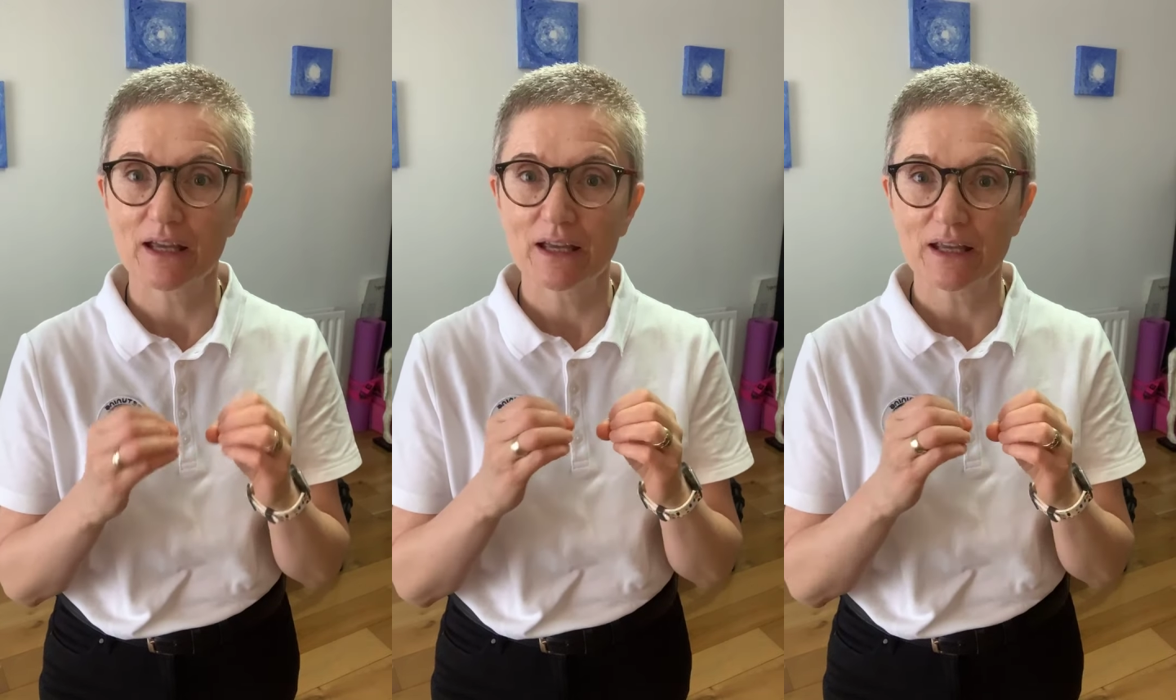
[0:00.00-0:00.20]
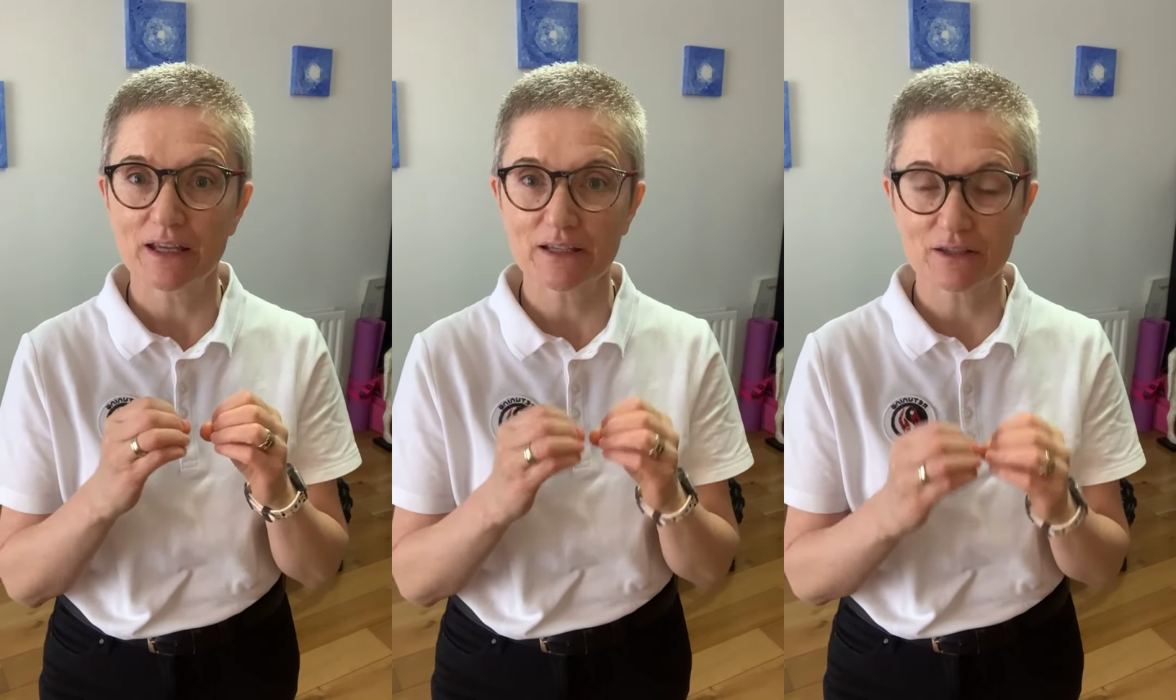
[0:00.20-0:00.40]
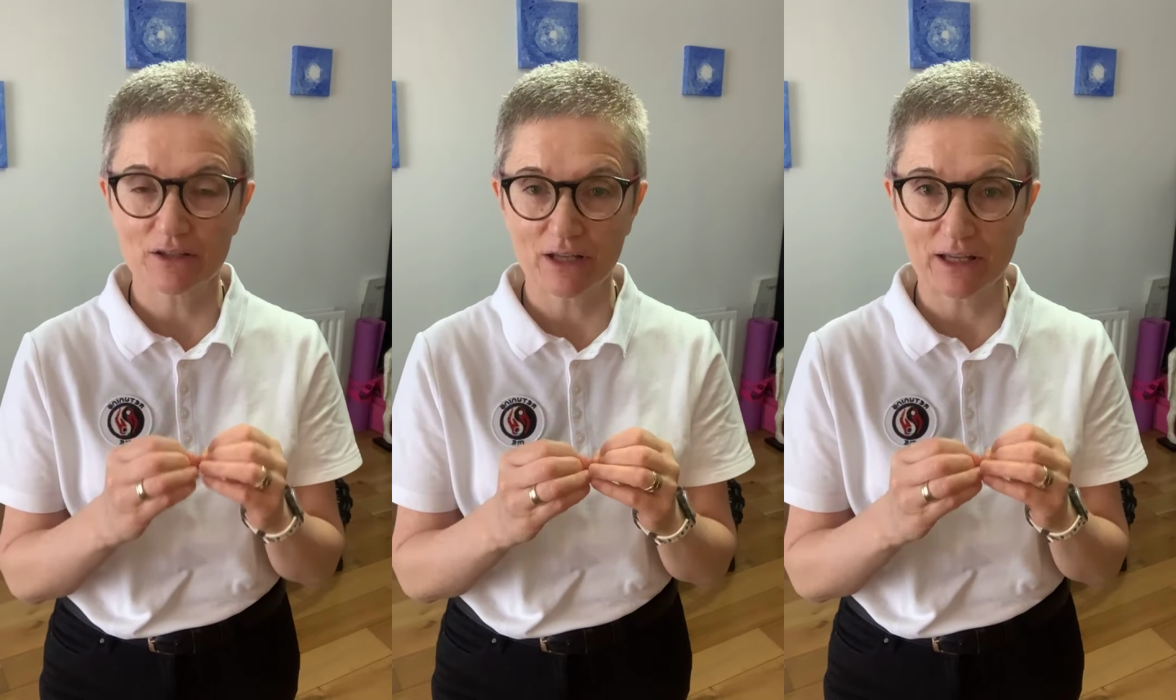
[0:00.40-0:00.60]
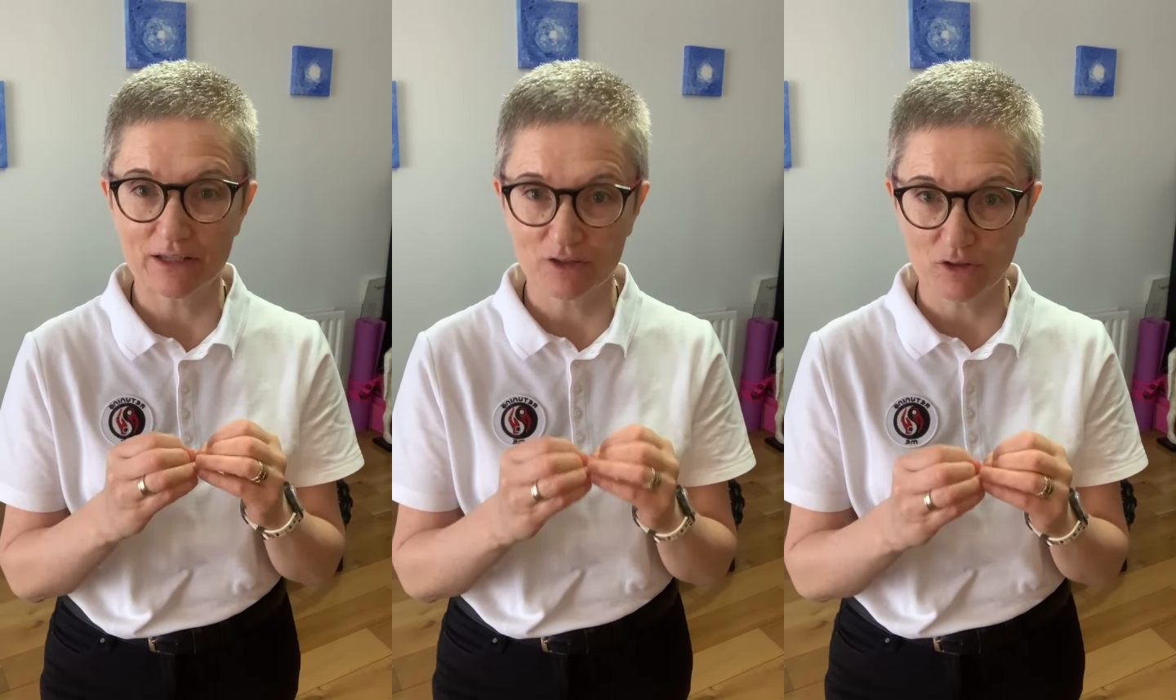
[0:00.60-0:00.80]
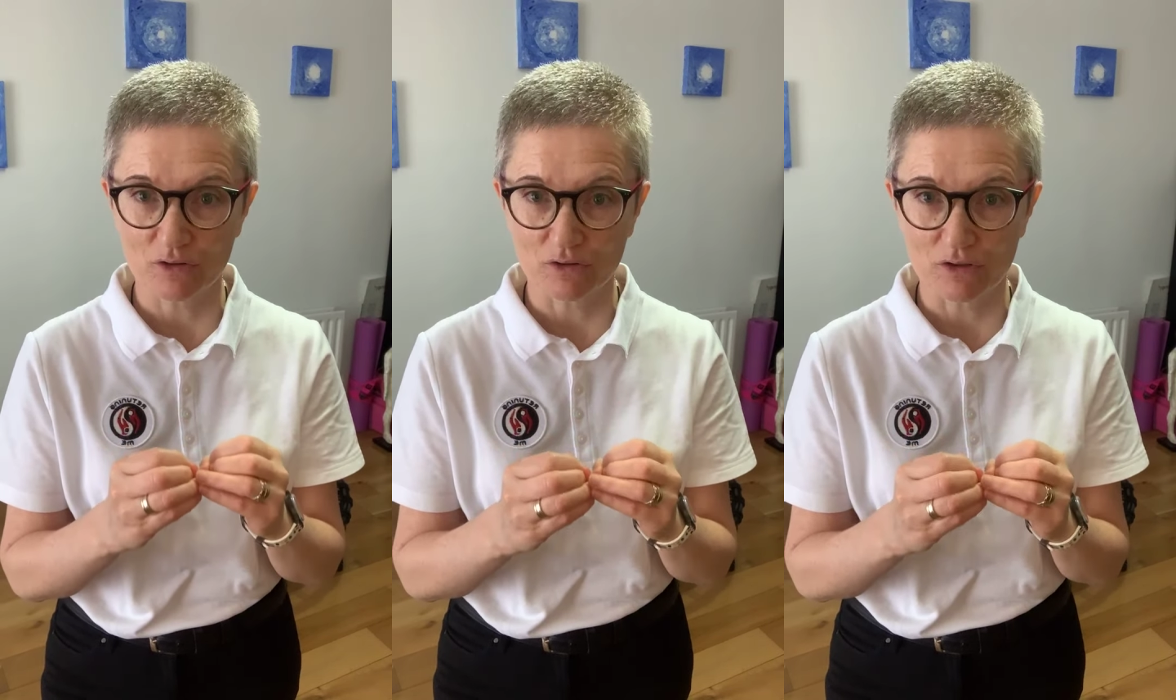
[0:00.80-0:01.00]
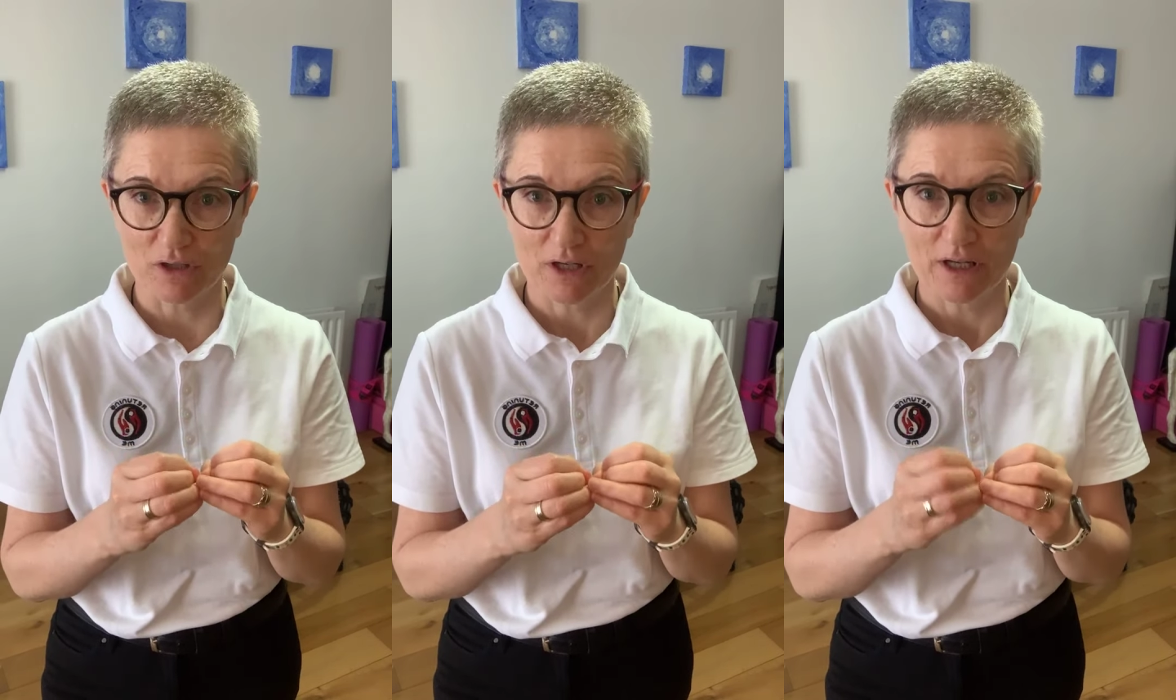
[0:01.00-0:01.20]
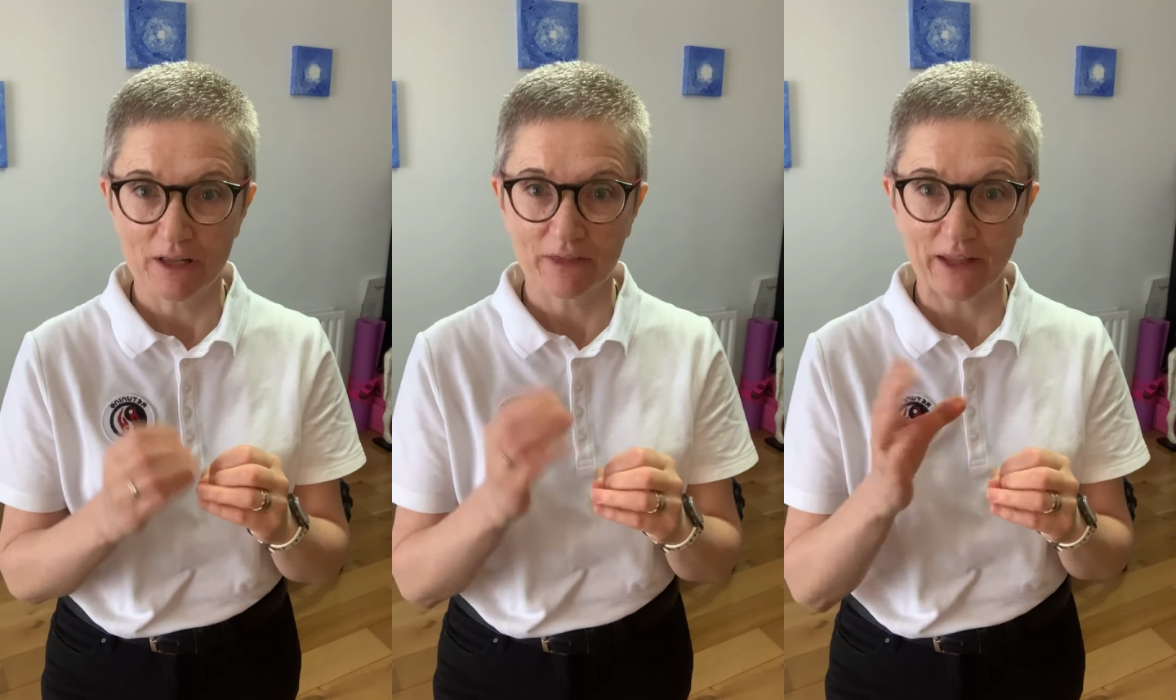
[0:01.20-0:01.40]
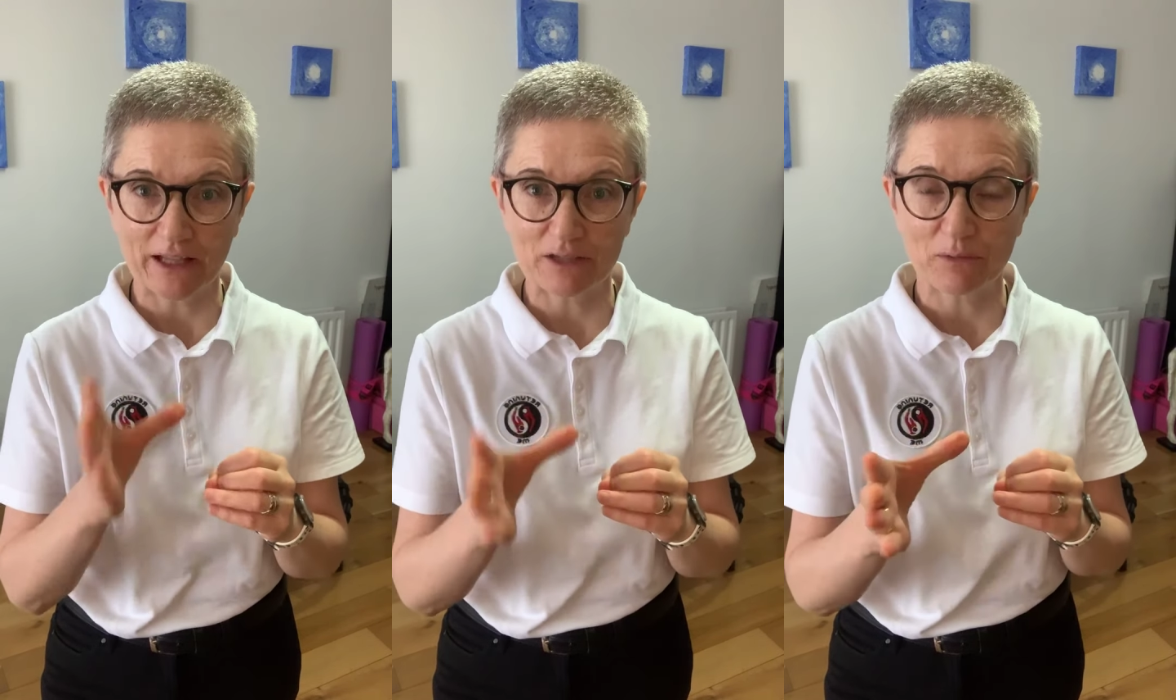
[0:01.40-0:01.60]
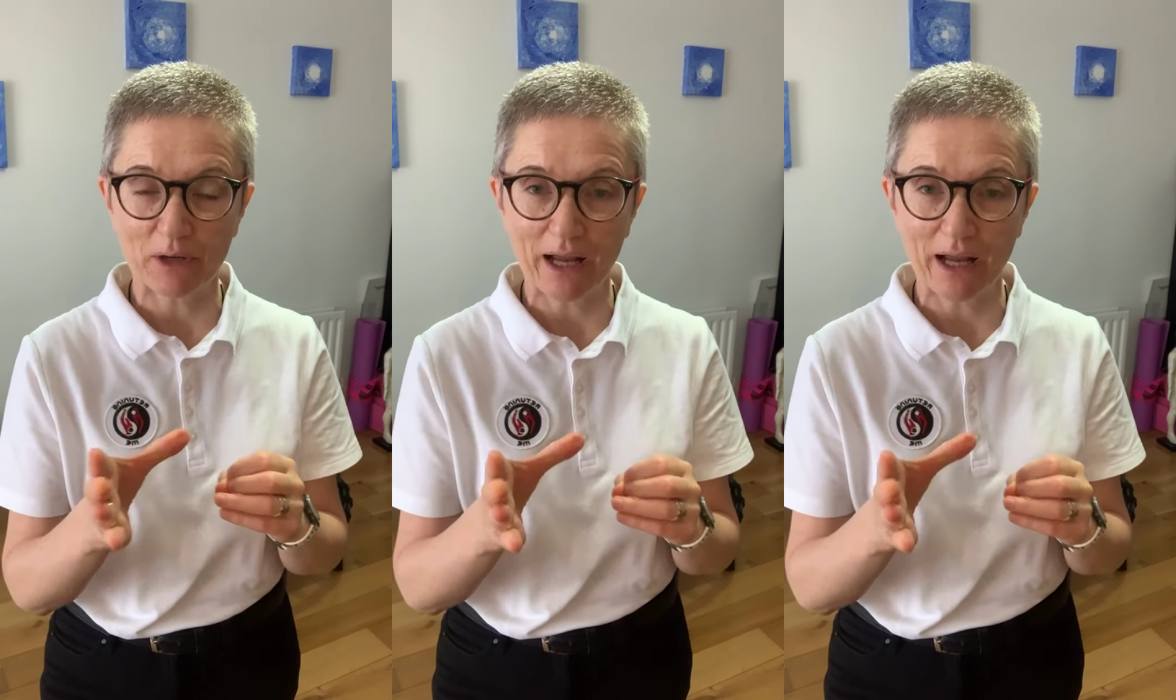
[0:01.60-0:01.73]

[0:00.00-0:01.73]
is good. That's what